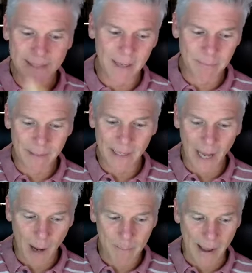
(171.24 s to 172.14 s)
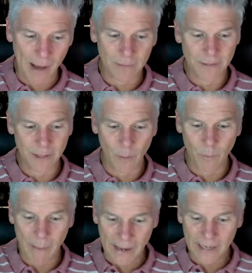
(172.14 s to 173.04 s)
can be about, you know,
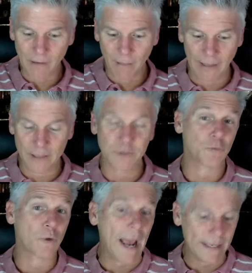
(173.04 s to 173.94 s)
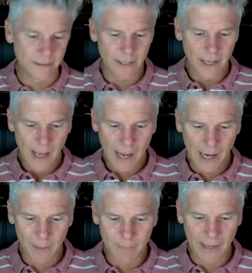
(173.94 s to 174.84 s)
making things right.
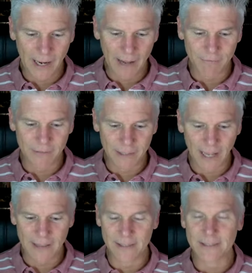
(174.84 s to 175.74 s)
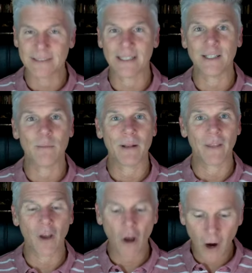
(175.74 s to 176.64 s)
And I feel like this is a little bit of
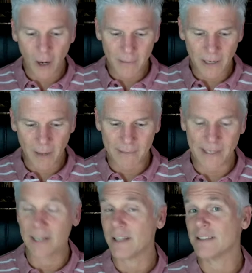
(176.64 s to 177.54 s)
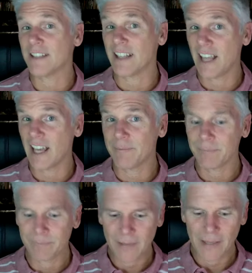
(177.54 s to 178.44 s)
the karma coming in because of the kid.
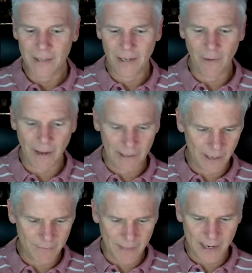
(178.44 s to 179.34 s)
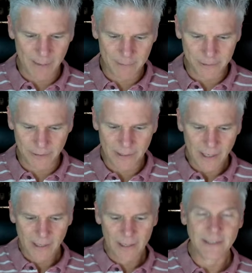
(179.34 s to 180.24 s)
You know, I love that imagery
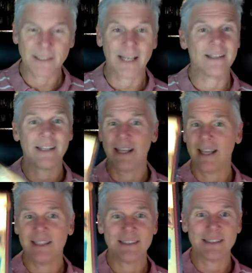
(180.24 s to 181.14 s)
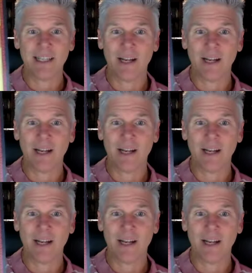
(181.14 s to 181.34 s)
because it's like the kid's, you